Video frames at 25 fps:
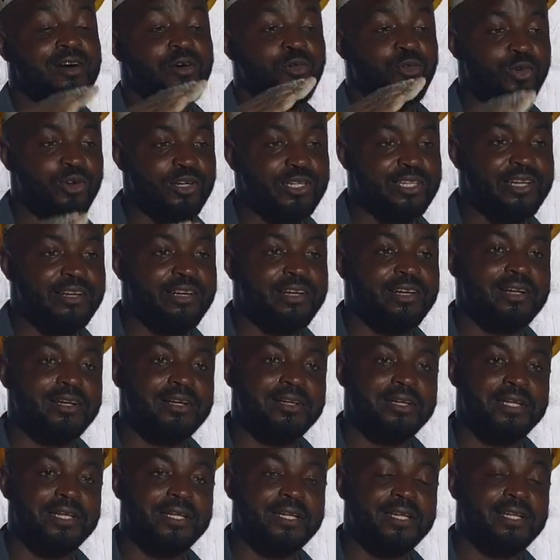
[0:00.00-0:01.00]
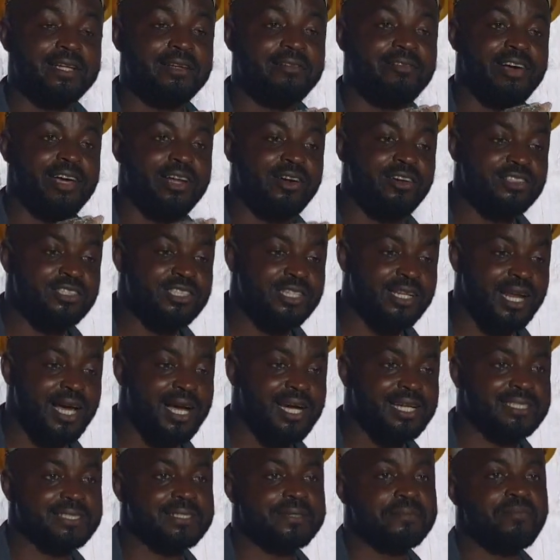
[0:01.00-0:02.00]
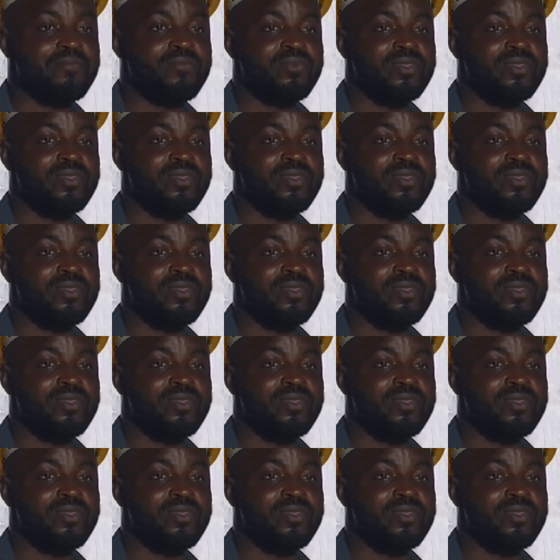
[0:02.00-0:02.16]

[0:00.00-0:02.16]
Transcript: with the various class.